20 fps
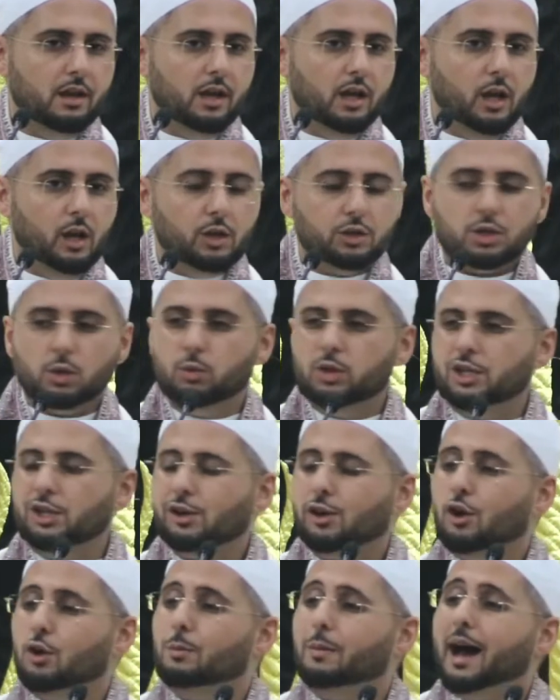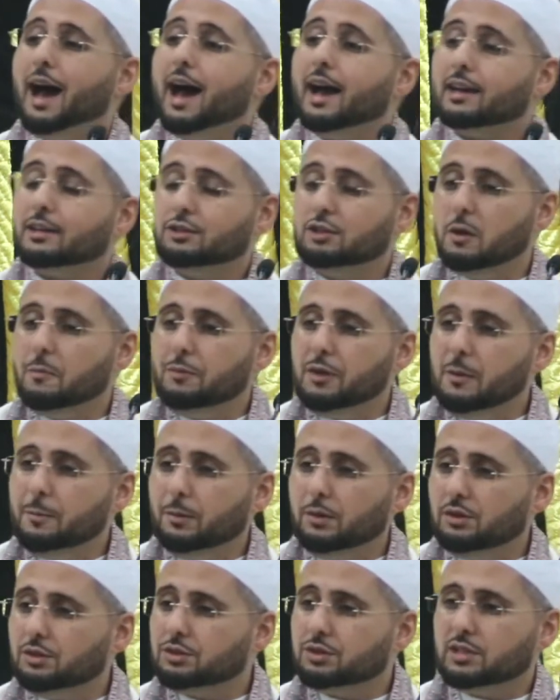So when you go back to
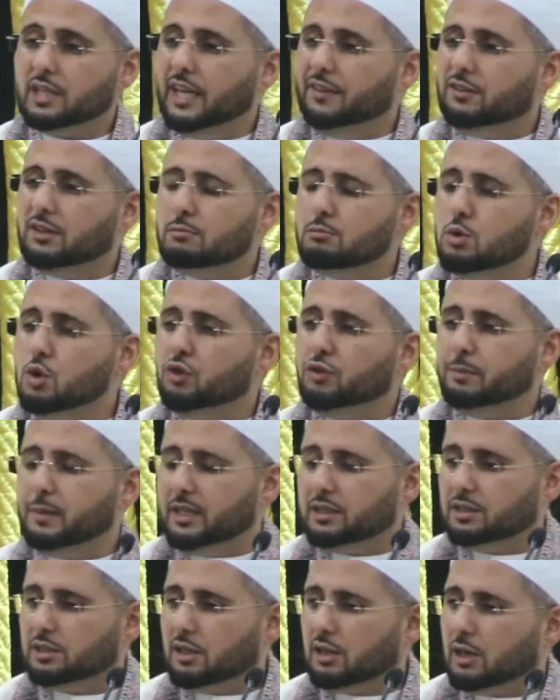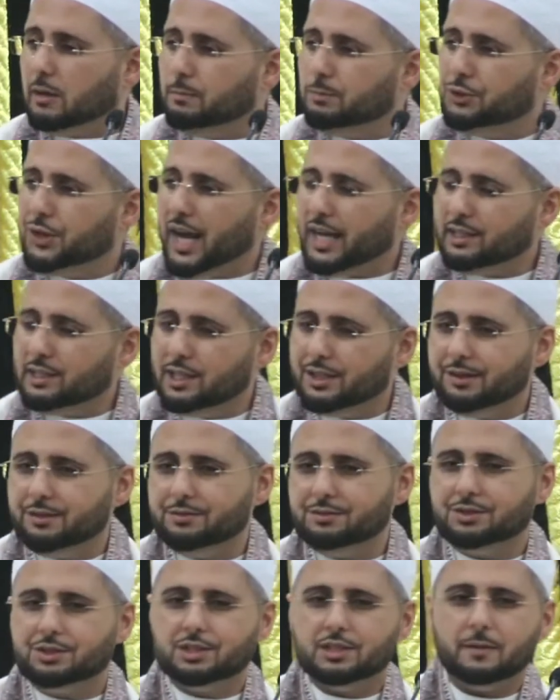people's even movements, their
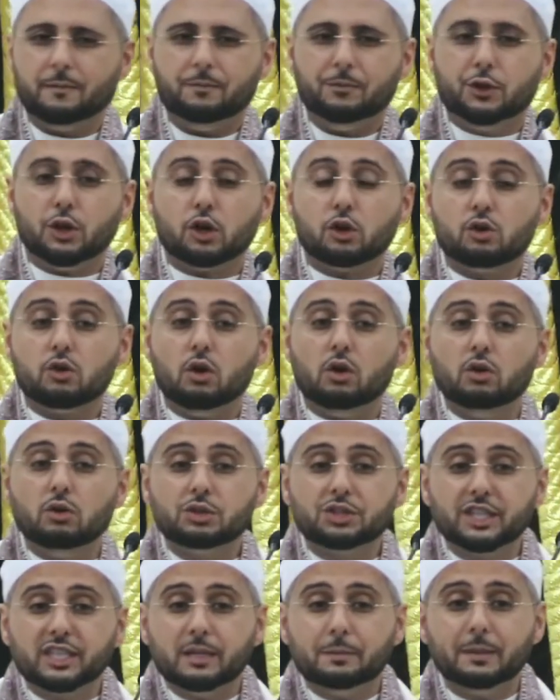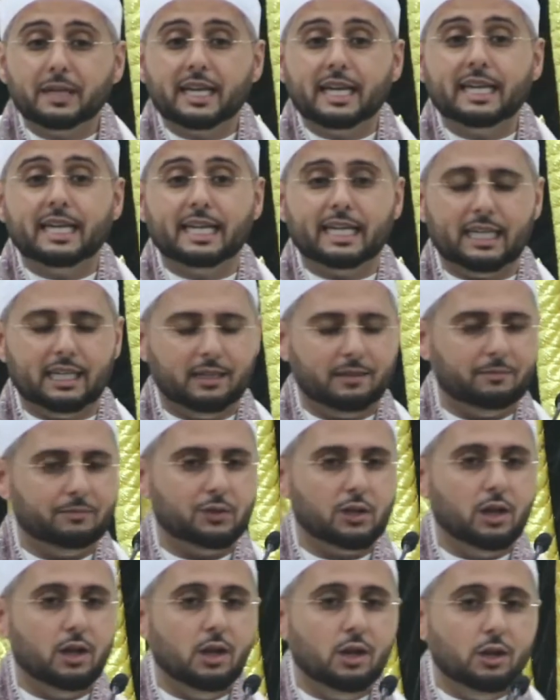objectives, their goals in the beginning,
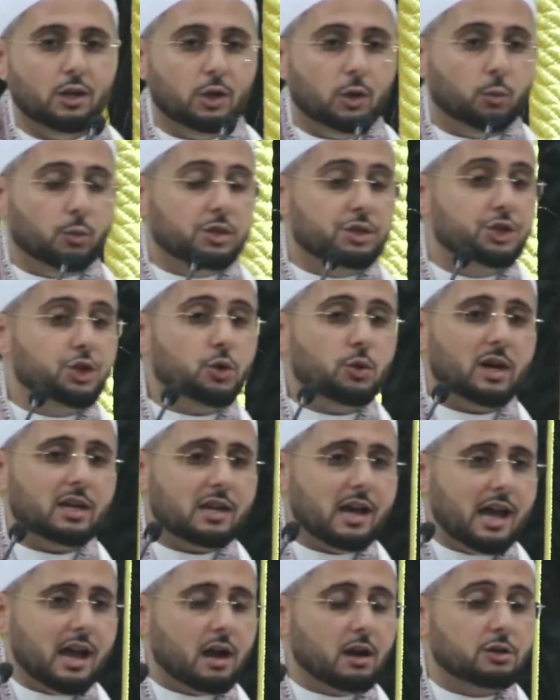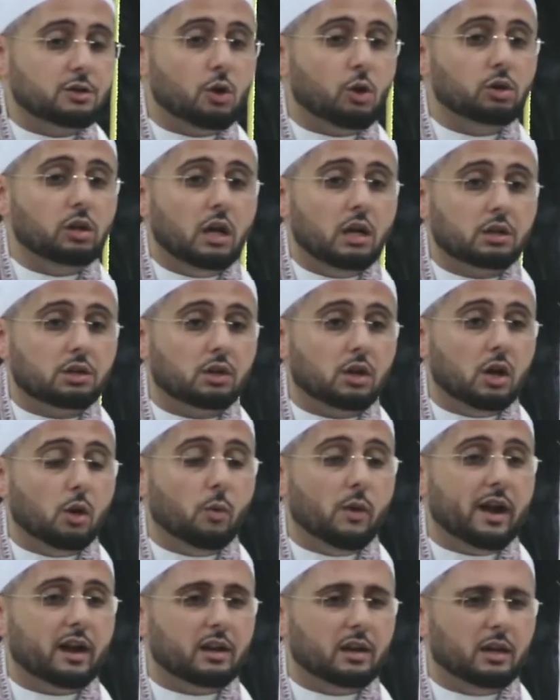which you and I are no longer
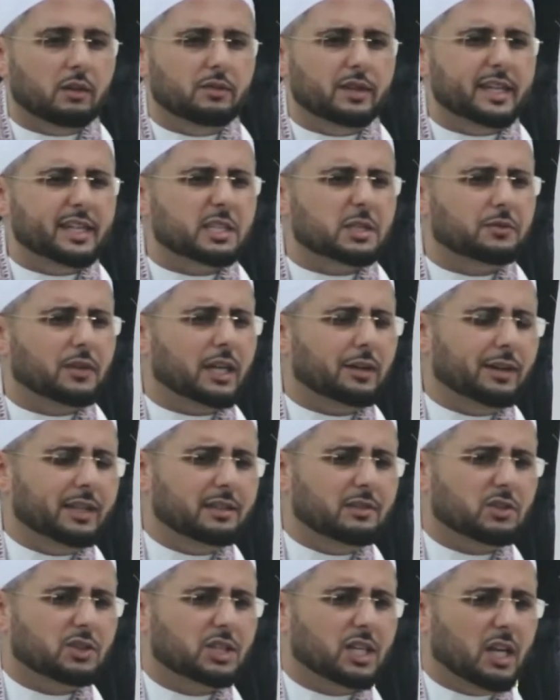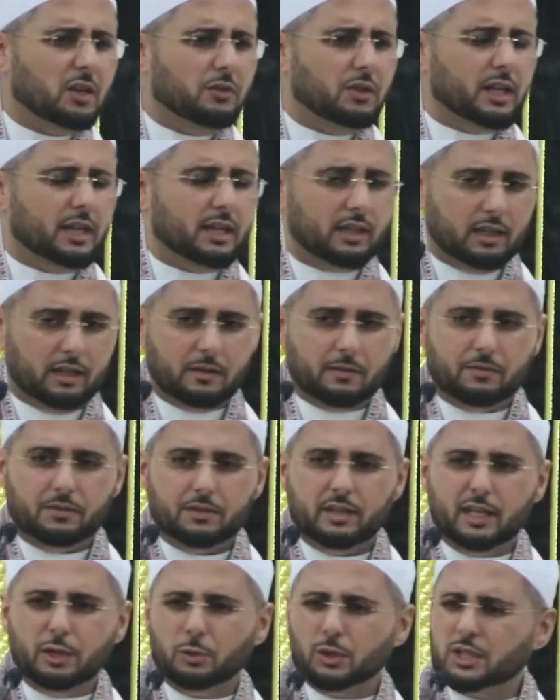aware of, it is very deceiving.
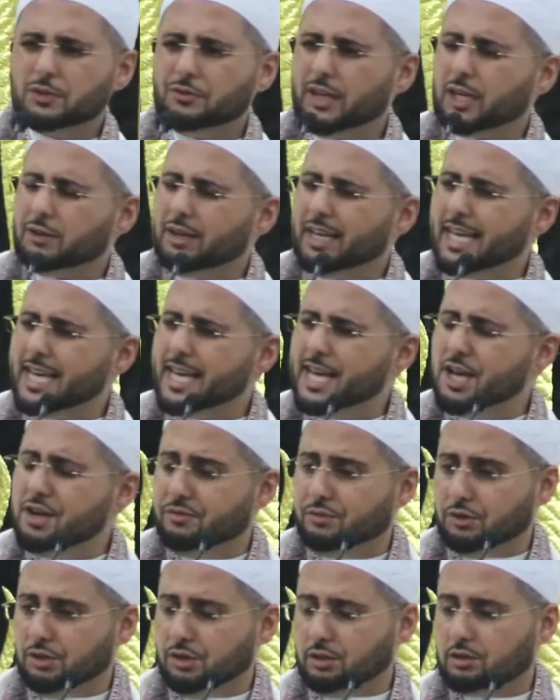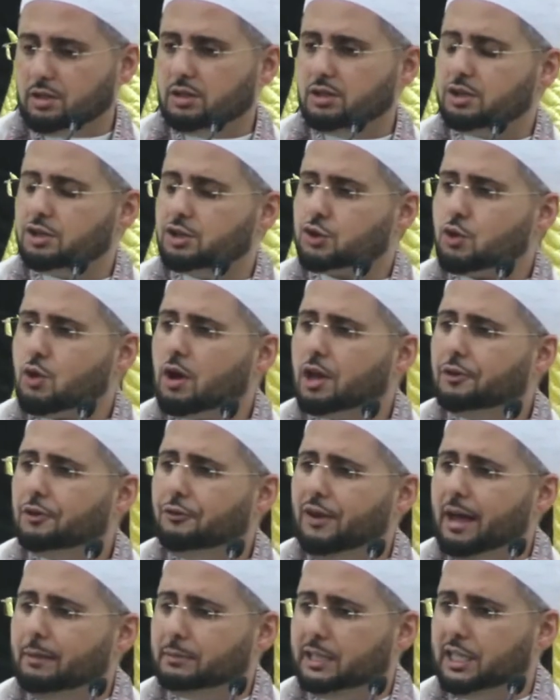It was very evil to destroy
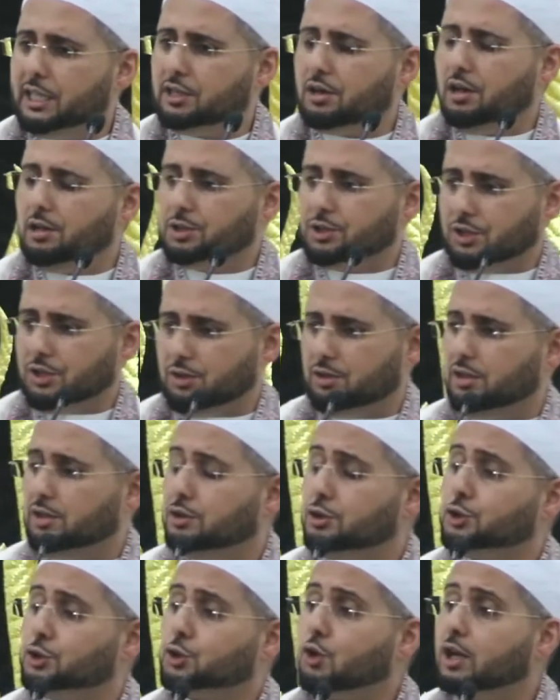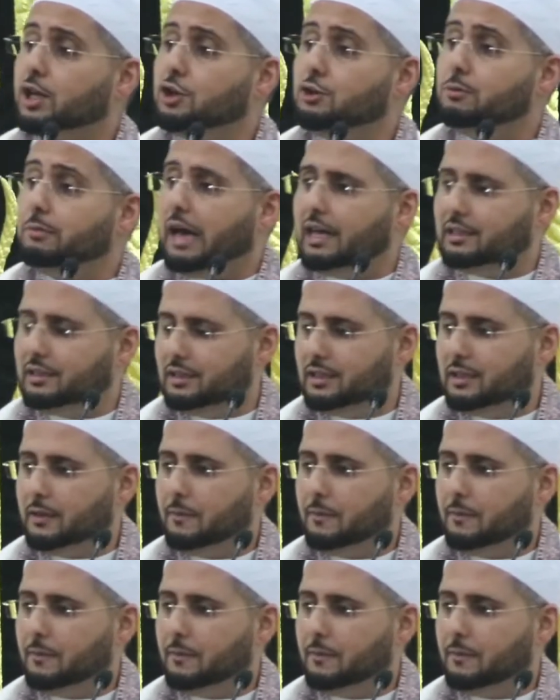family culture, to destroy humanity.